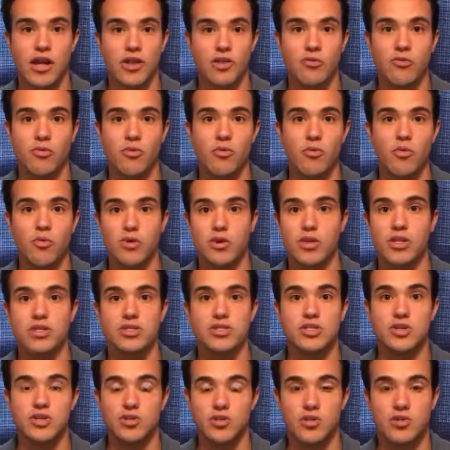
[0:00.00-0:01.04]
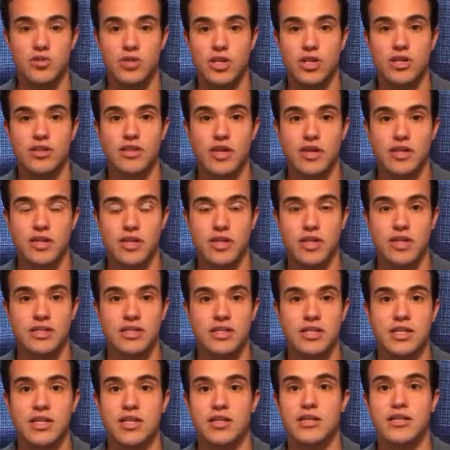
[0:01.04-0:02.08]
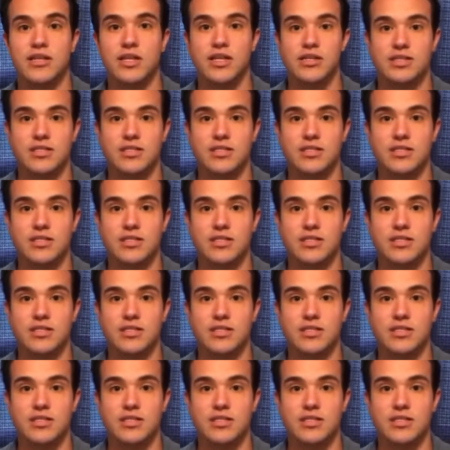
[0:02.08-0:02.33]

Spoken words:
and the reward is, you get that nicotine and